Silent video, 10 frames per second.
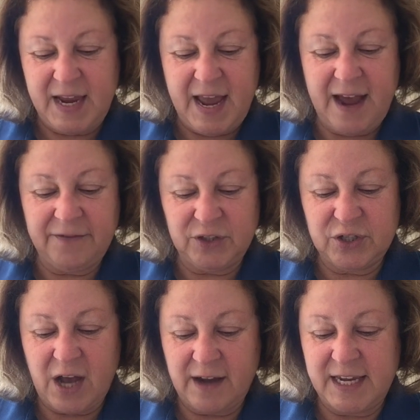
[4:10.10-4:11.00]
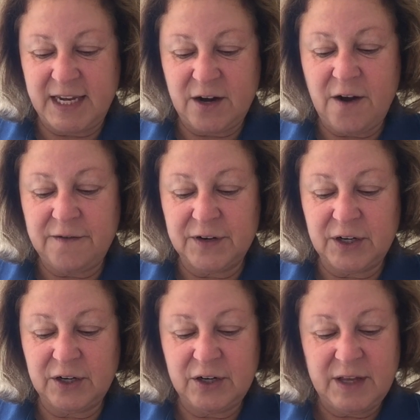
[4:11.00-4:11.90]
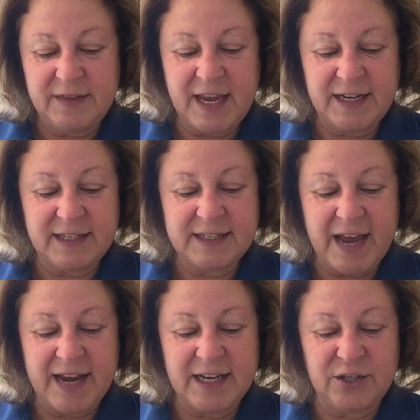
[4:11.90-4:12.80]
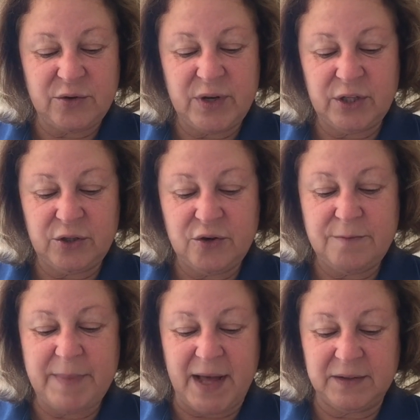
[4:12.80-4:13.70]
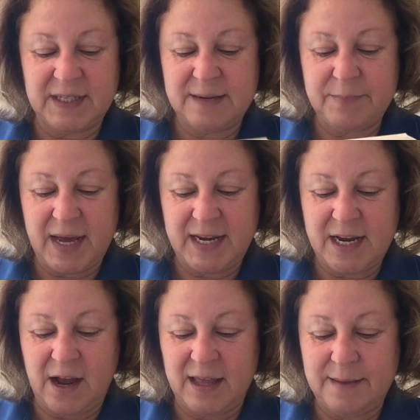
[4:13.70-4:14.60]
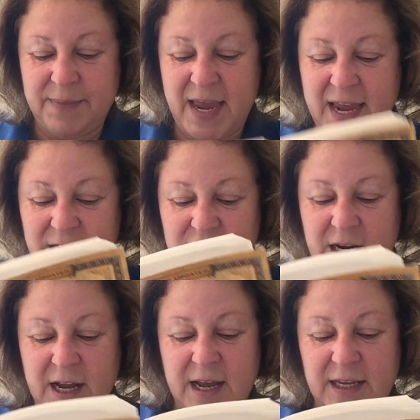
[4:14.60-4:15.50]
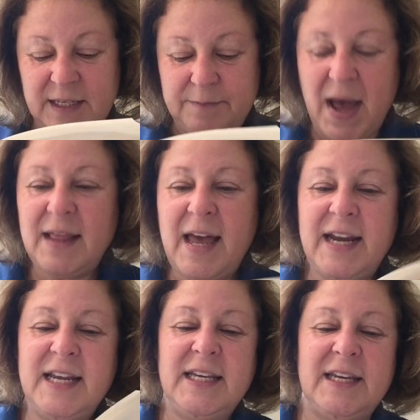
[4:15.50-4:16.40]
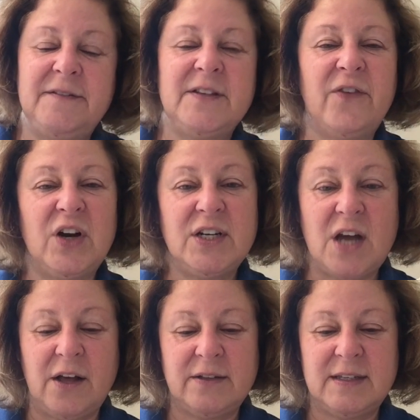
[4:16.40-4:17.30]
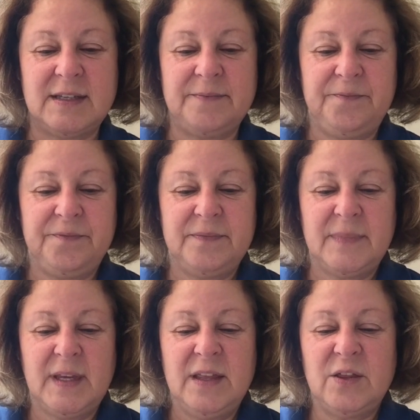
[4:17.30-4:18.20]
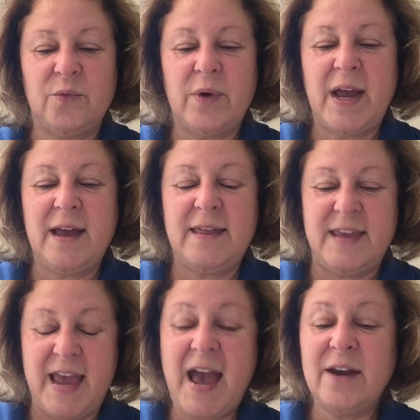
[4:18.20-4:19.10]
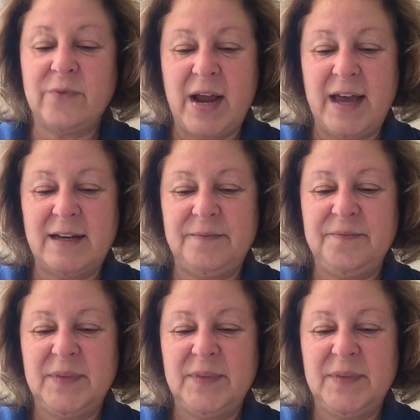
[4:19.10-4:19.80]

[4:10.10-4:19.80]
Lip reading: After talking it over, they decided to include bouncing putty on the page, spotlighting gifts for adults. The ad read,